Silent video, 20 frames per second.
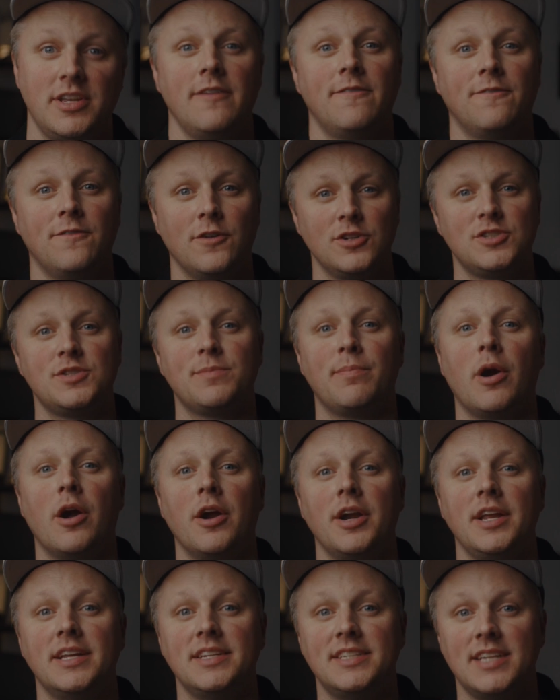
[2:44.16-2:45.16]
a
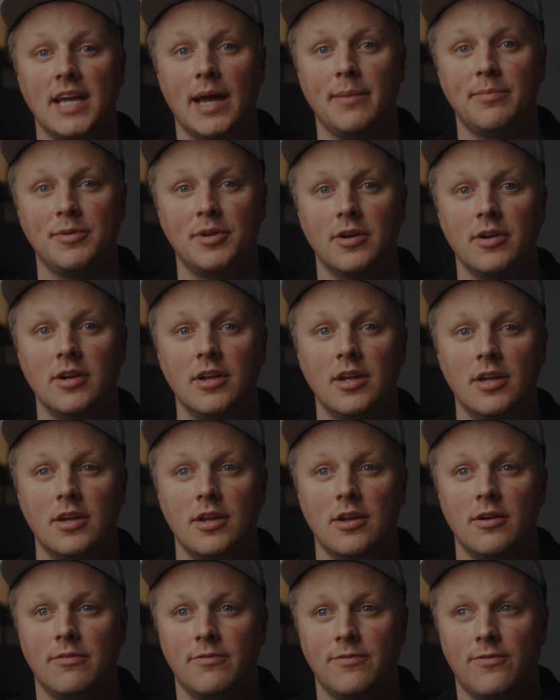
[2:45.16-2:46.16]
first-party adapter
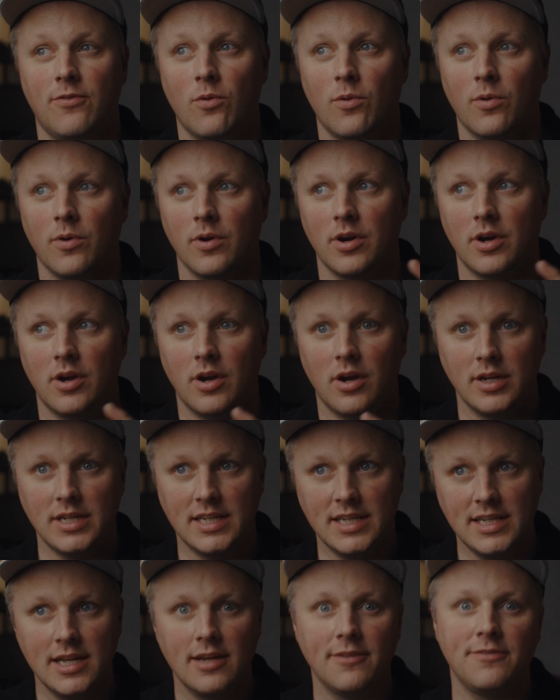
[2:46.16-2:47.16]
for
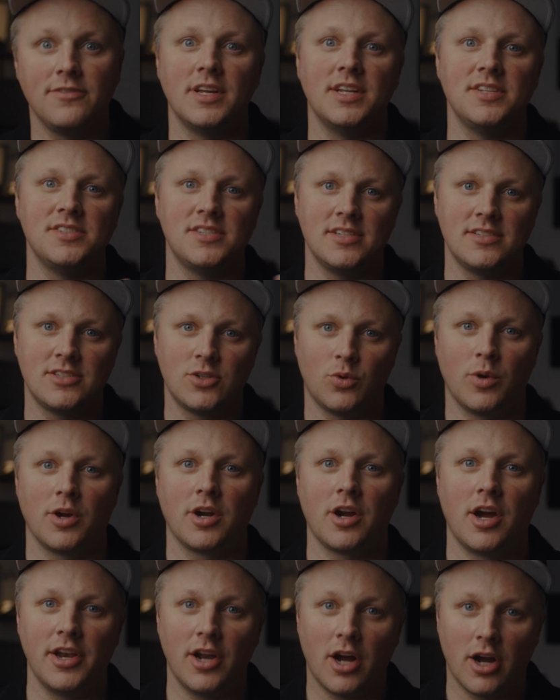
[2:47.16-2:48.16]
EF lenses to
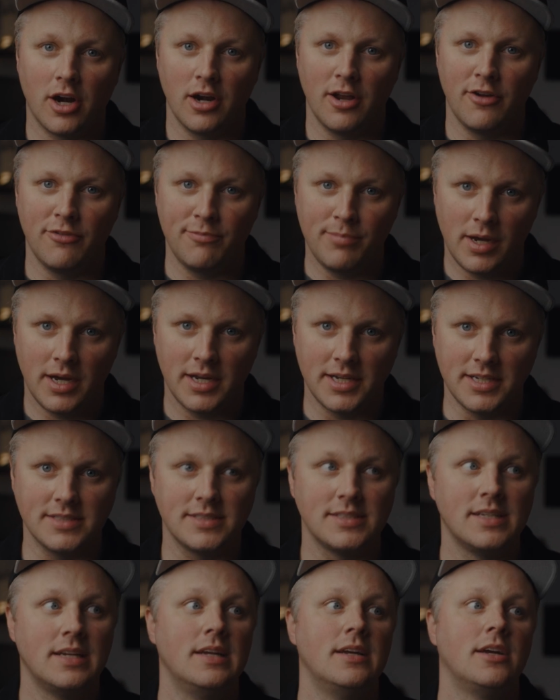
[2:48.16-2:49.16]
work on RF
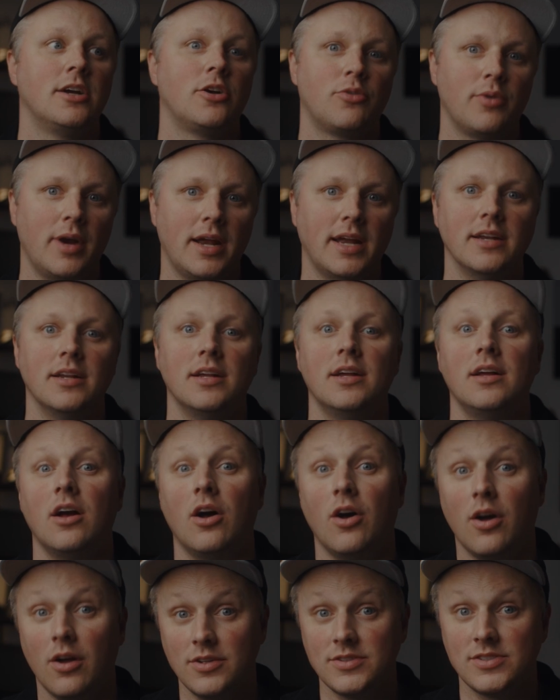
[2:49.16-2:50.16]
bodies. Great.
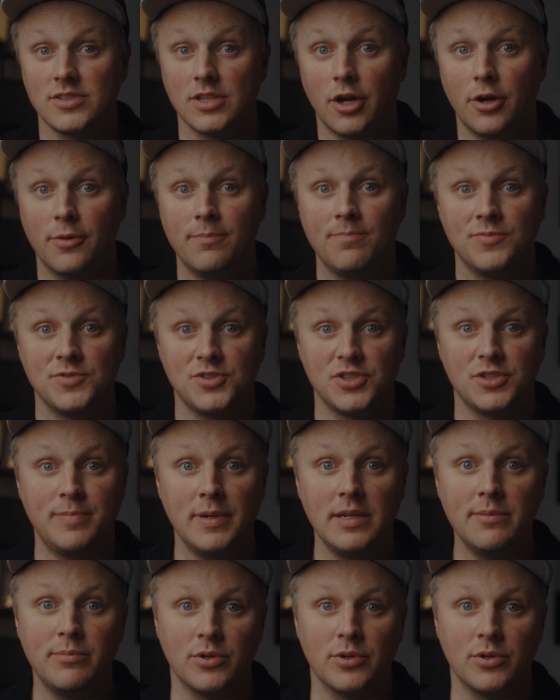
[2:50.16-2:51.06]
Also, it's a speed